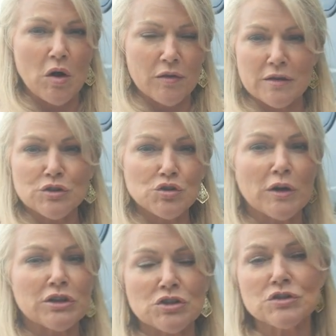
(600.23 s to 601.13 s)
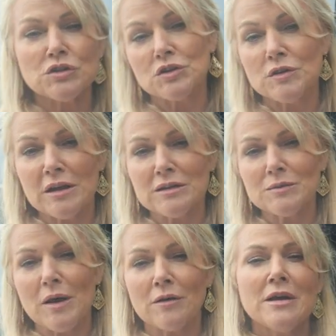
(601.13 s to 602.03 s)
all the instructions to do that as
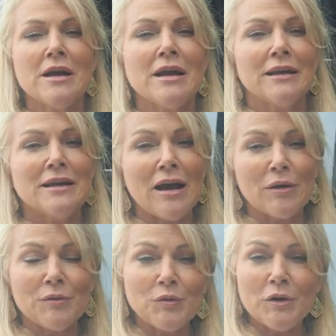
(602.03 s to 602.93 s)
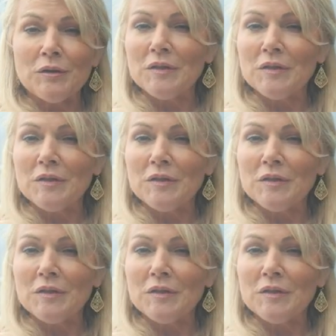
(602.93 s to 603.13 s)
well. Now, if we are